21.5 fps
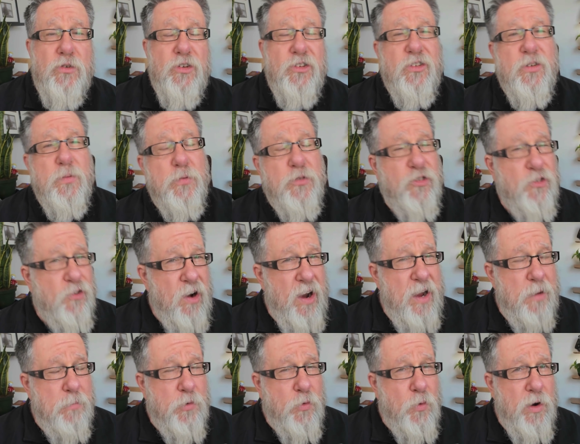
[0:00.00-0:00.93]
to
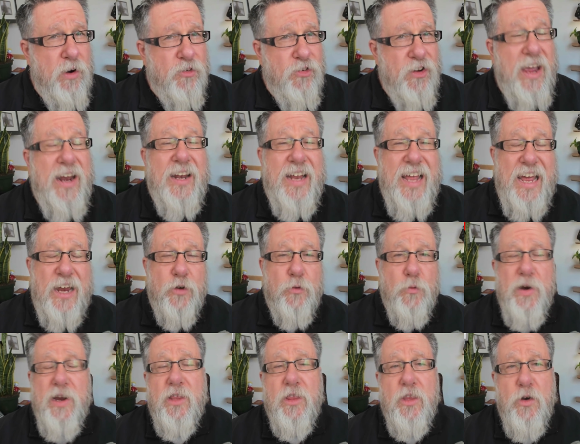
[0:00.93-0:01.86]
subscribe to our channel and
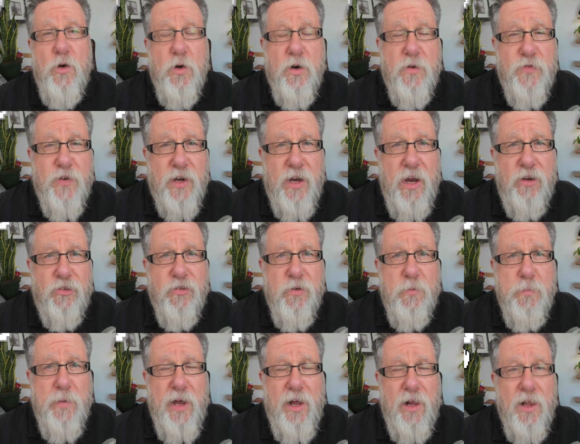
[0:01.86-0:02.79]
ring the
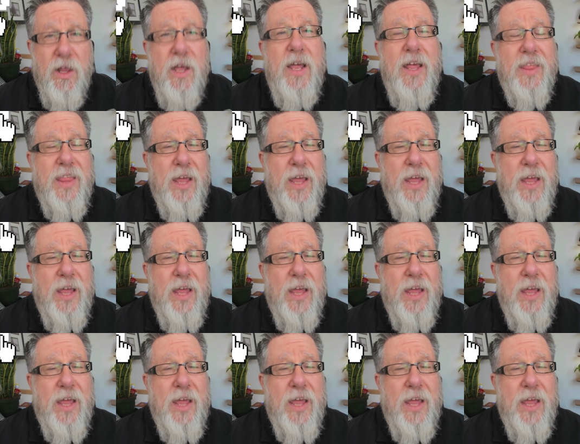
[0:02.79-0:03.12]
notification bell.